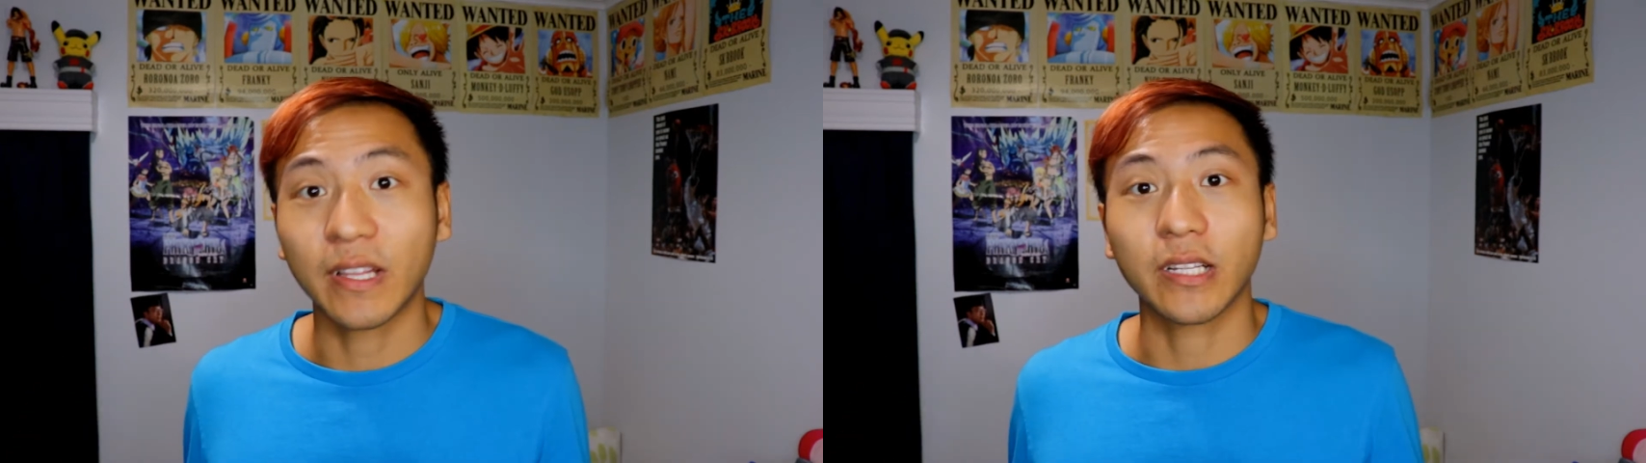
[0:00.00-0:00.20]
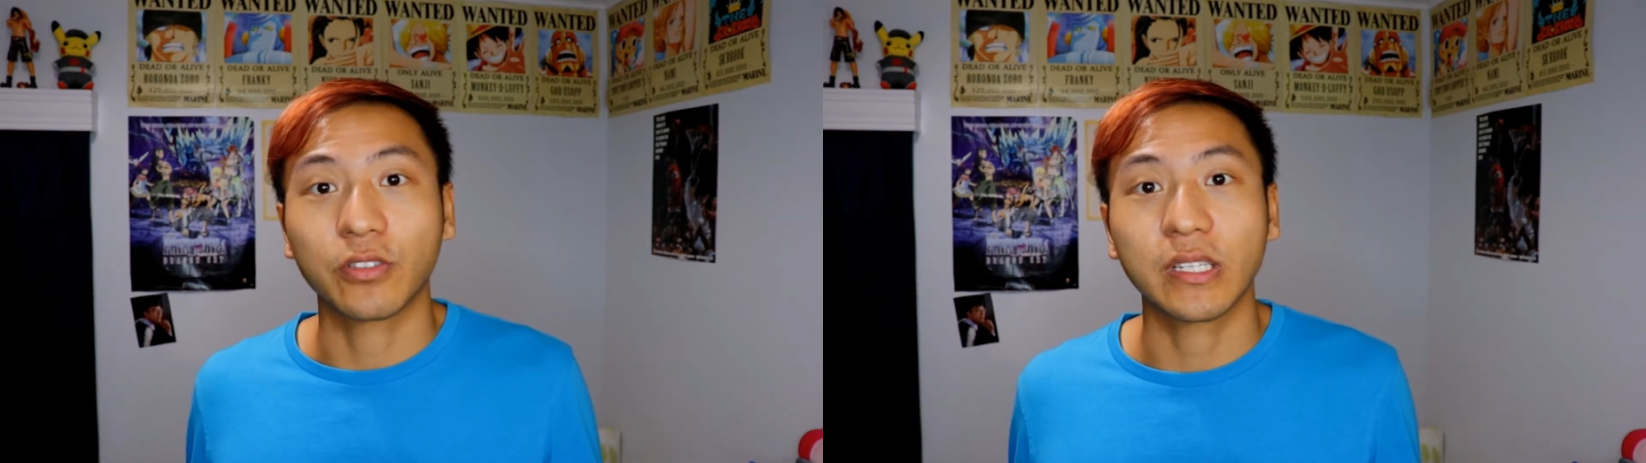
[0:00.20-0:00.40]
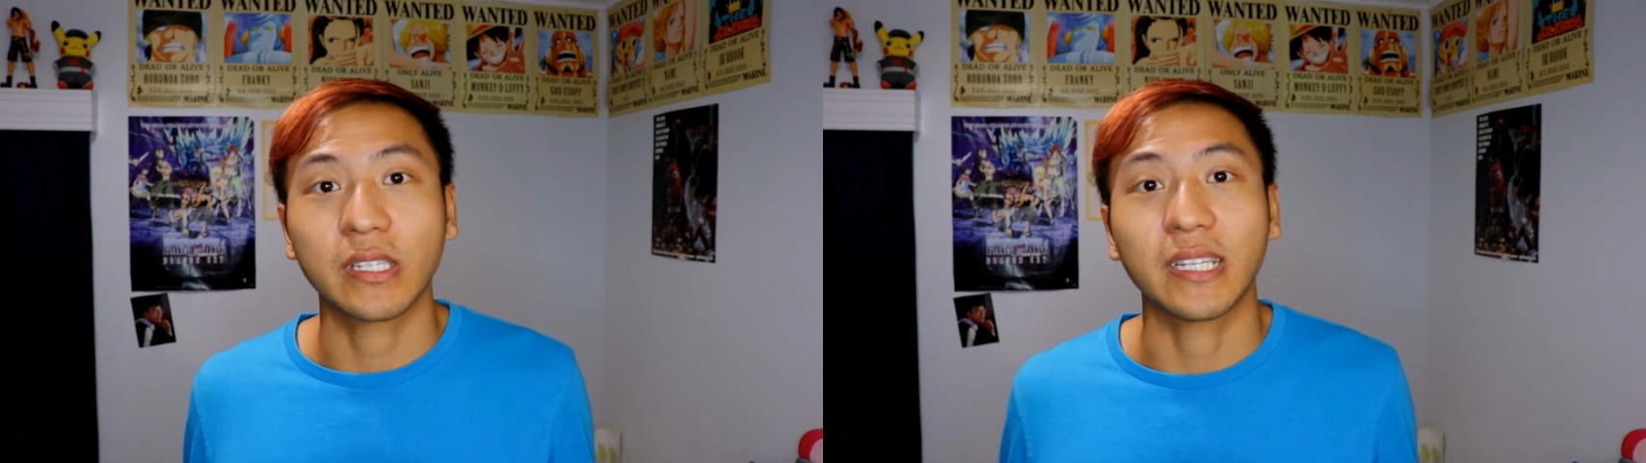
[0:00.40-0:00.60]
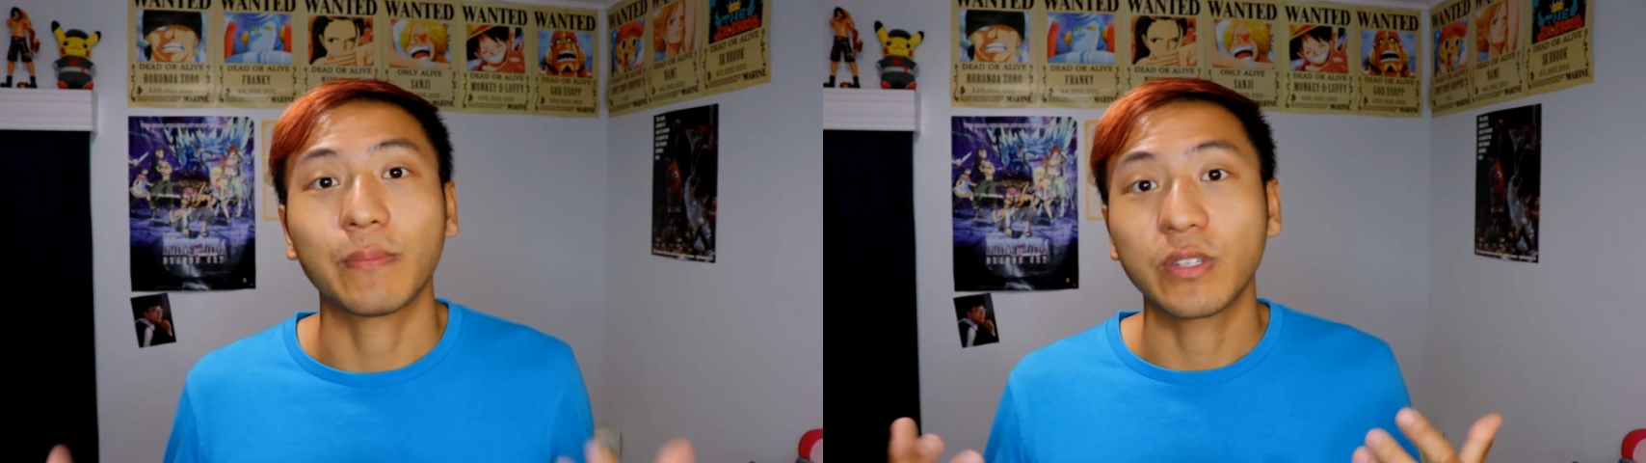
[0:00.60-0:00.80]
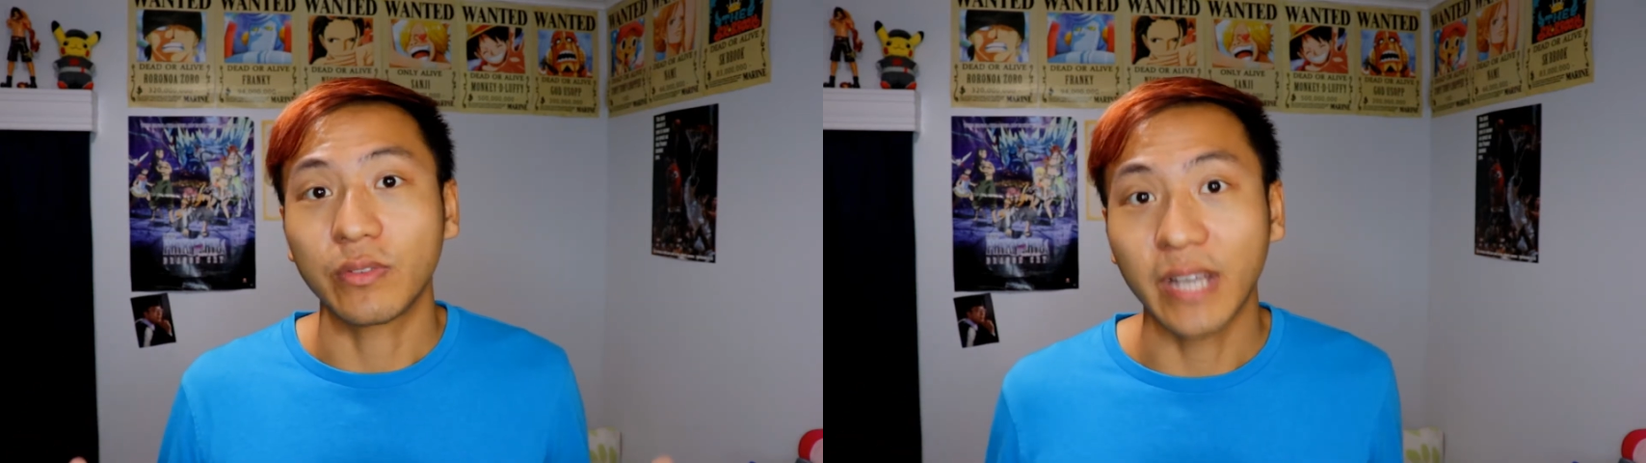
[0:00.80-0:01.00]
electricity
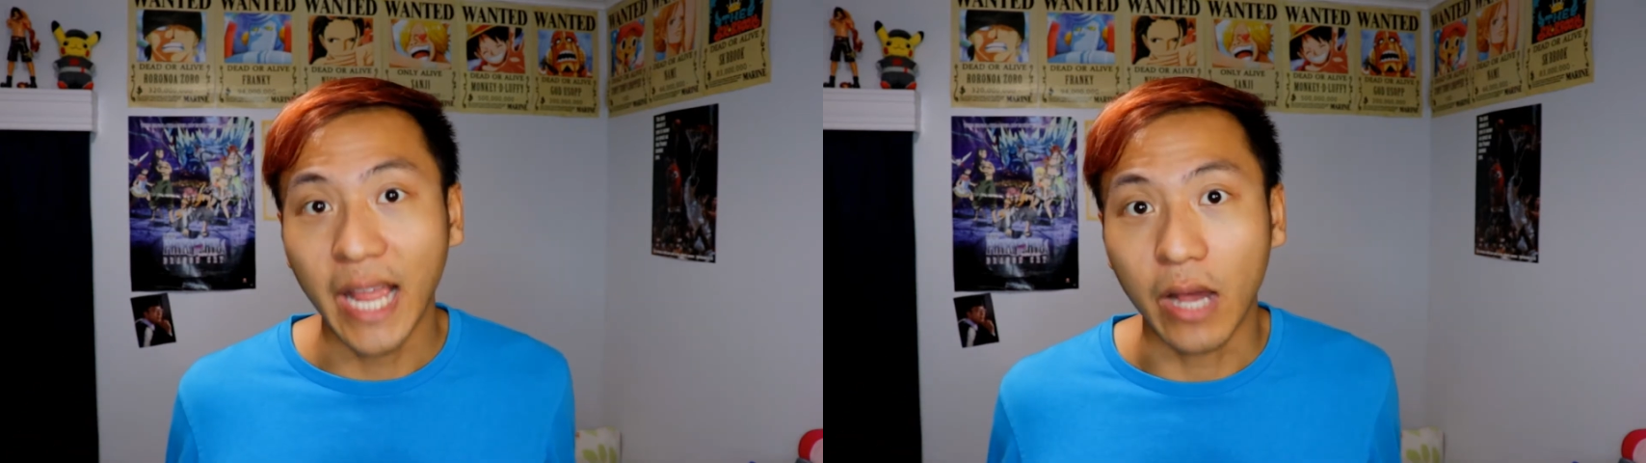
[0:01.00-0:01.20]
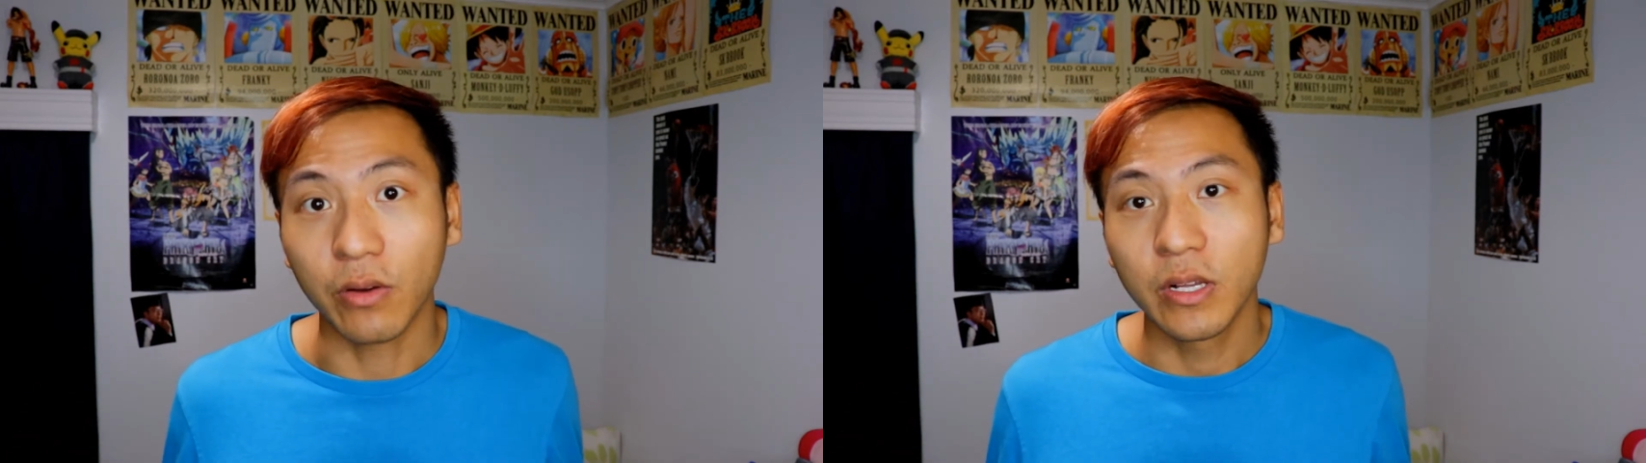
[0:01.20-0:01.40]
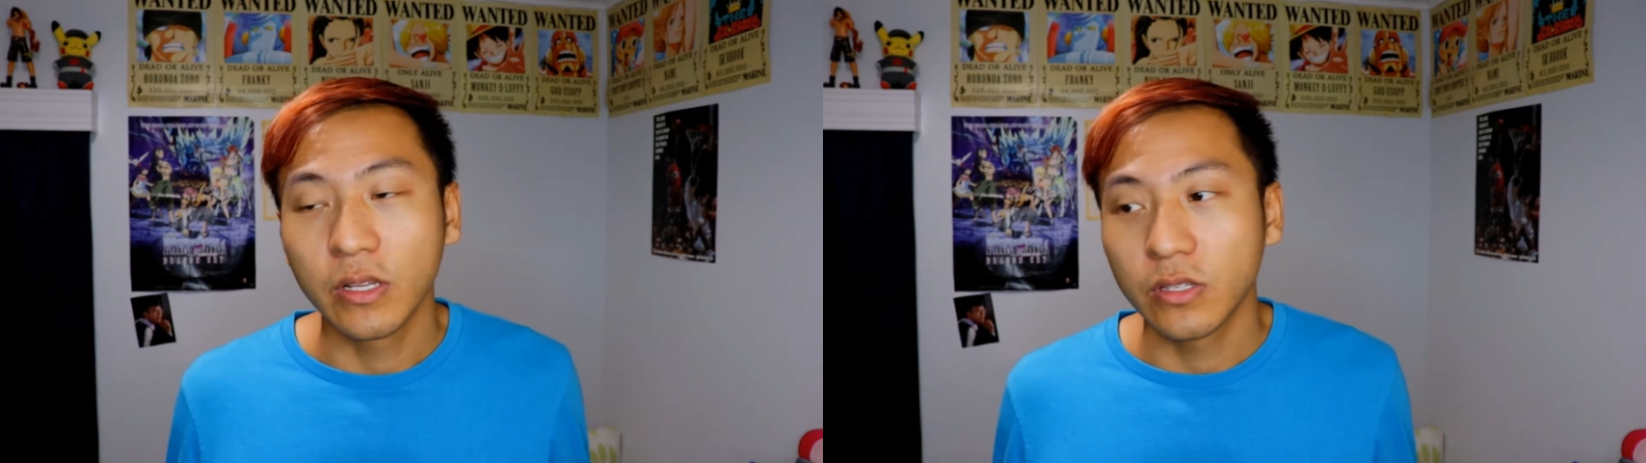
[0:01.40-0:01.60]
up till now.